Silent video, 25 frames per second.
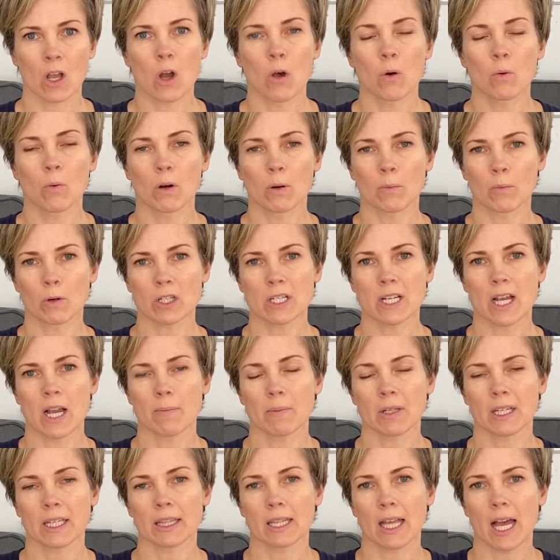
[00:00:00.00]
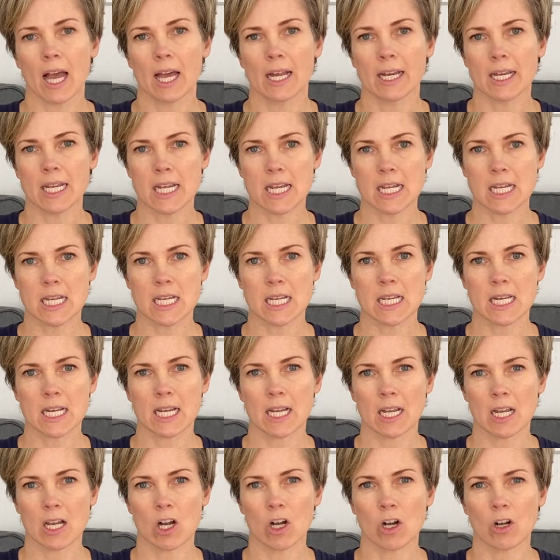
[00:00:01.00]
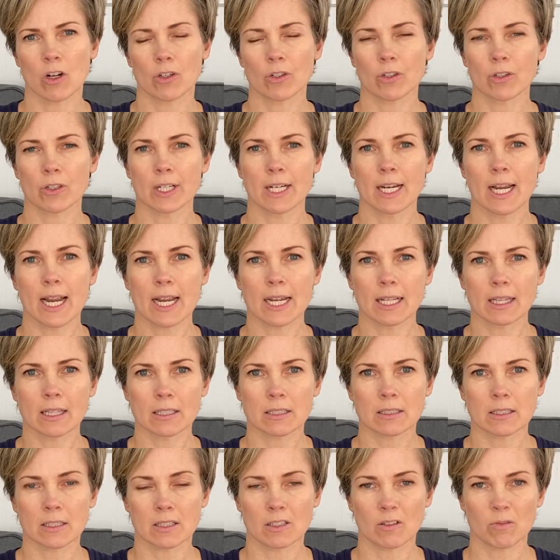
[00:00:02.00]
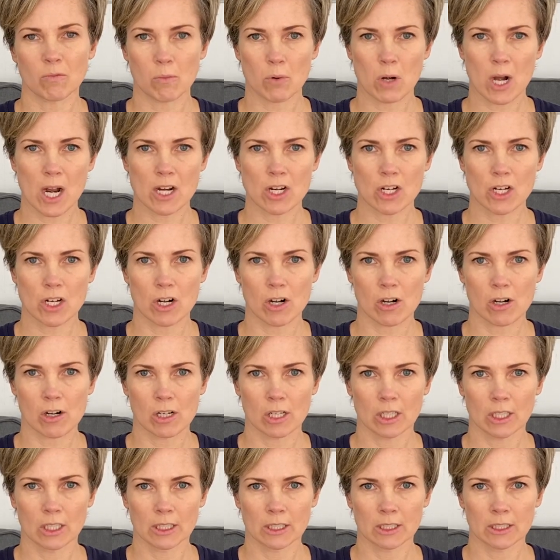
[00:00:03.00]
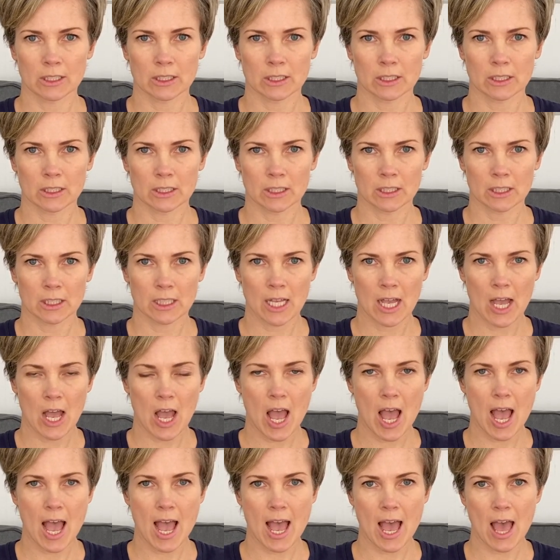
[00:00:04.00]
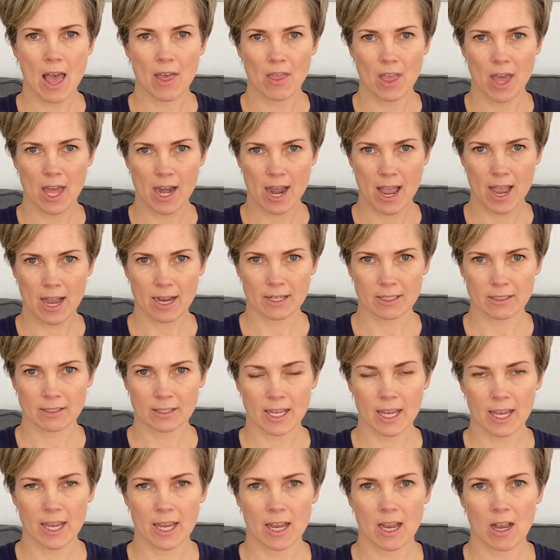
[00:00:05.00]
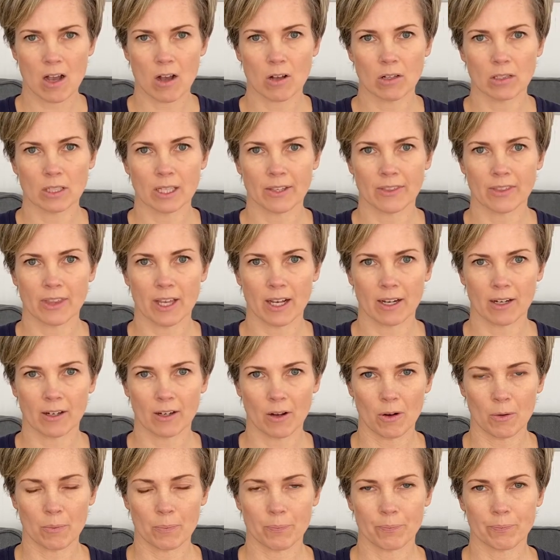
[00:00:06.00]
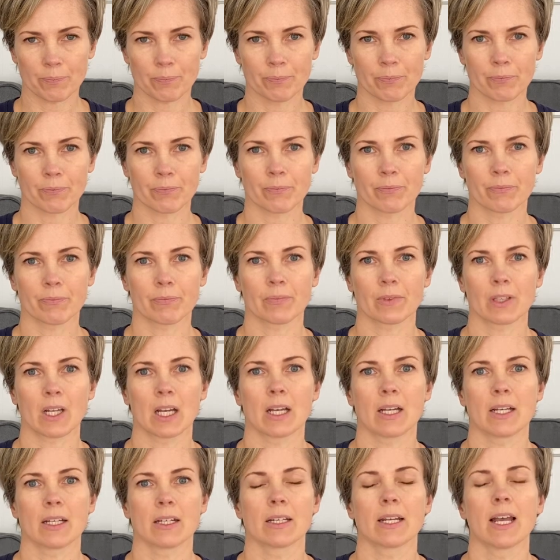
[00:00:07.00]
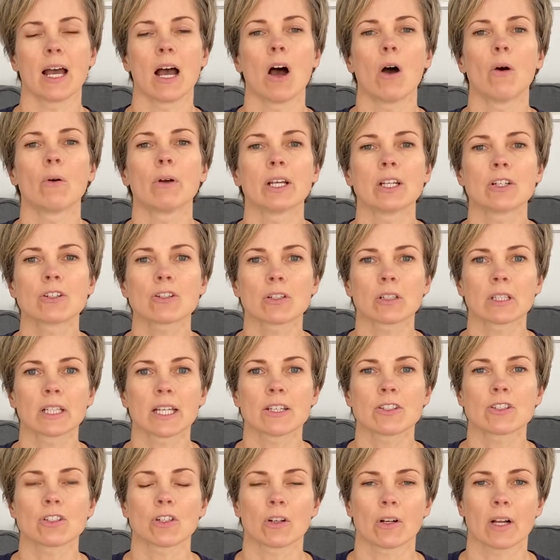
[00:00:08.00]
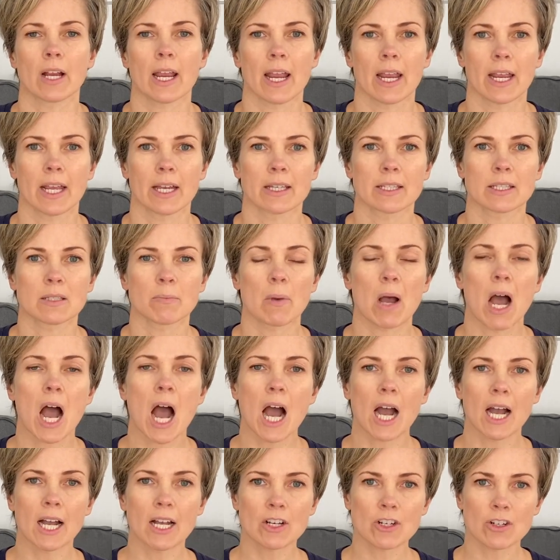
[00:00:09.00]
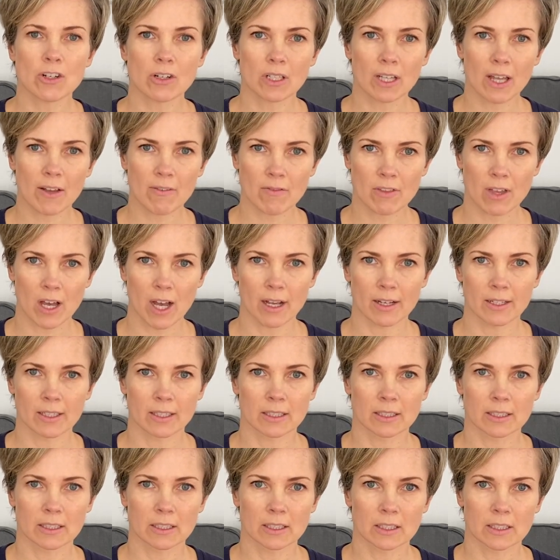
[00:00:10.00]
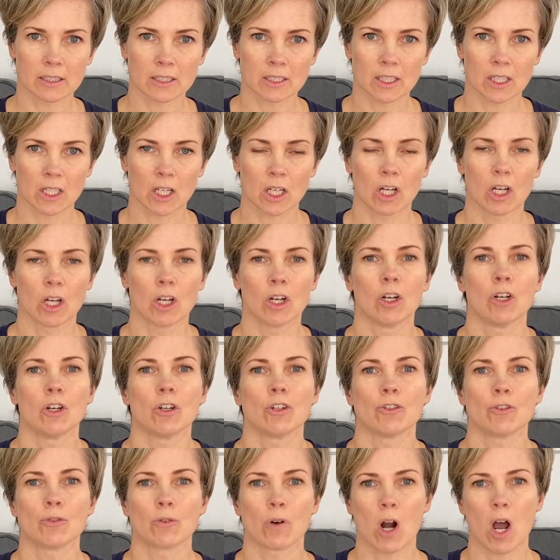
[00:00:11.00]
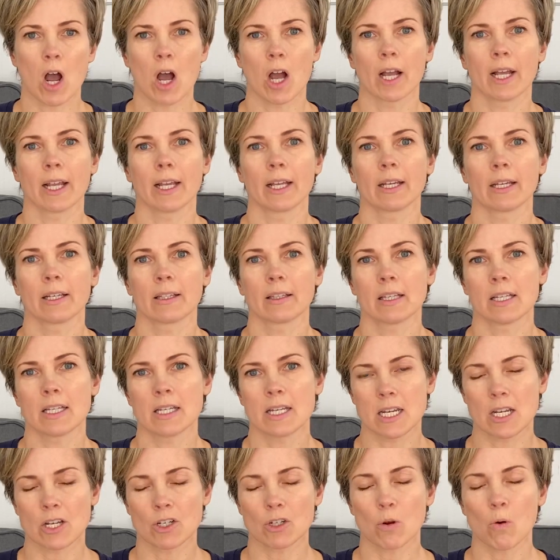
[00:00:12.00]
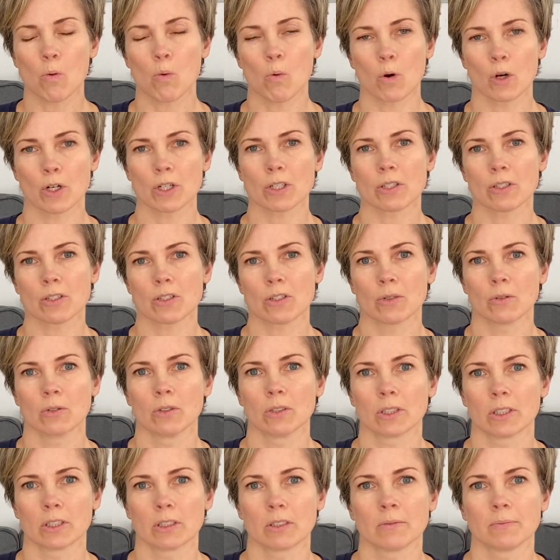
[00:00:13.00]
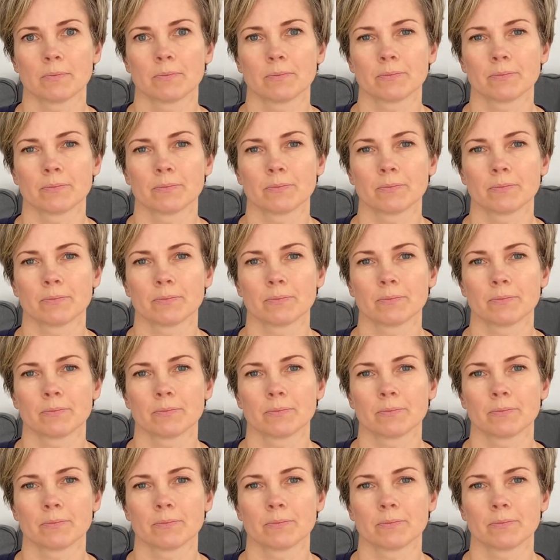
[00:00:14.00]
One more time like that. Inhale, create the sense of pressure. And then exhale, let that go. Now, interlace your hands behind your left thigh, drawing the knee towards the shoulder.